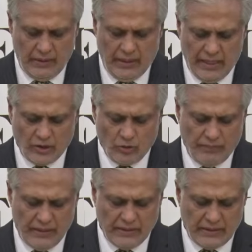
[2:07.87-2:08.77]
and to
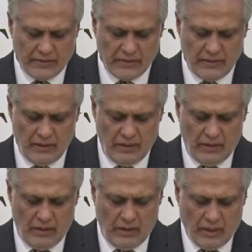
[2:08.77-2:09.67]
make it
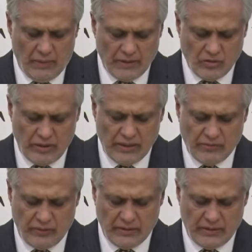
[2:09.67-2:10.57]
commensurate
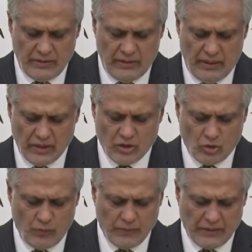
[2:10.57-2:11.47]
with its
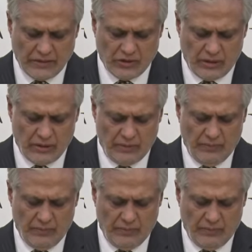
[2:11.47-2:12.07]
true potential